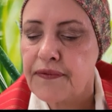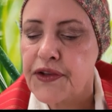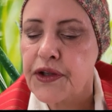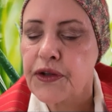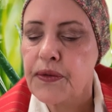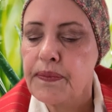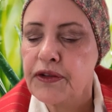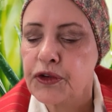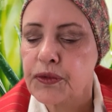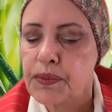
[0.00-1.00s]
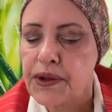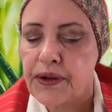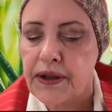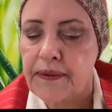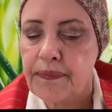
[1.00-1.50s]
of the human
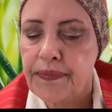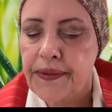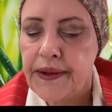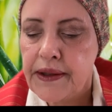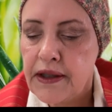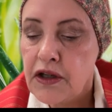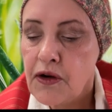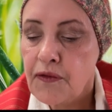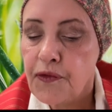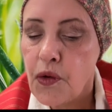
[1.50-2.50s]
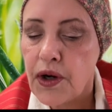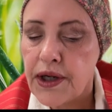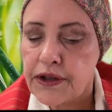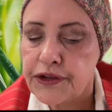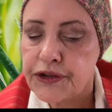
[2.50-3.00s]
spirit, for
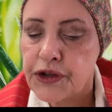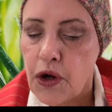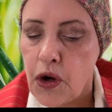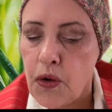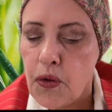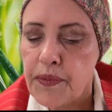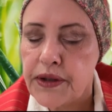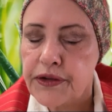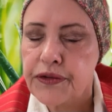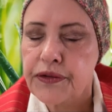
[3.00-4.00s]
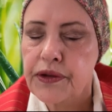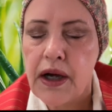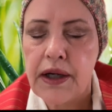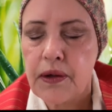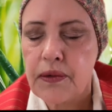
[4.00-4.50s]
its home is
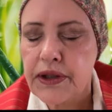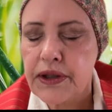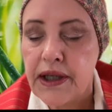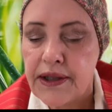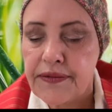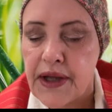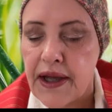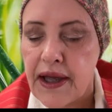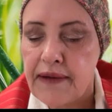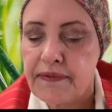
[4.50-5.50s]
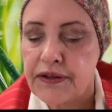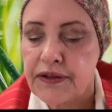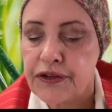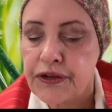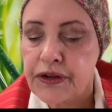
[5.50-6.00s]
not only in the
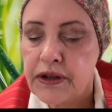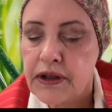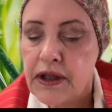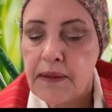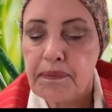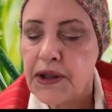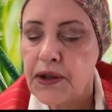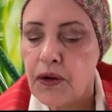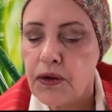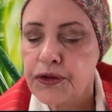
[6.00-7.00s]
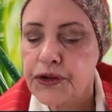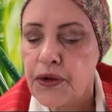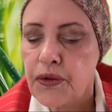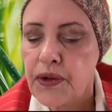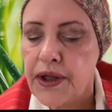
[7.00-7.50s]
heavens, but
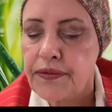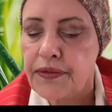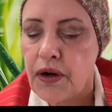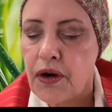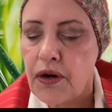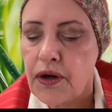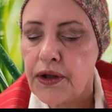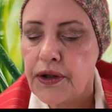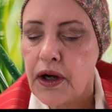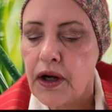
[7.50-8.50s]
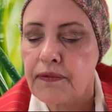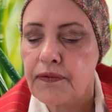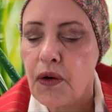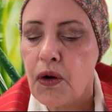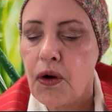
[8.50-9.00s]
also in the heart
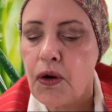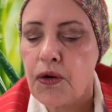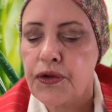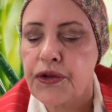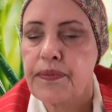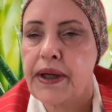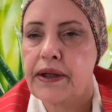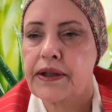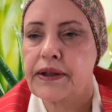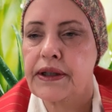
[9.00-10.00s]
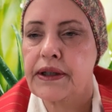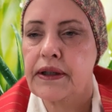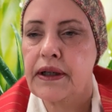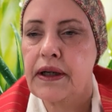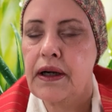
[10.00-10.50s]
of all humanity.
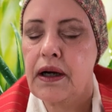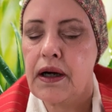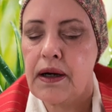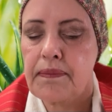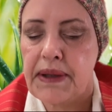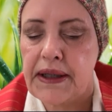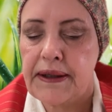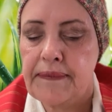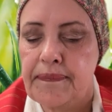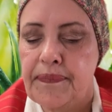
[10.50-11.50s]
Amen.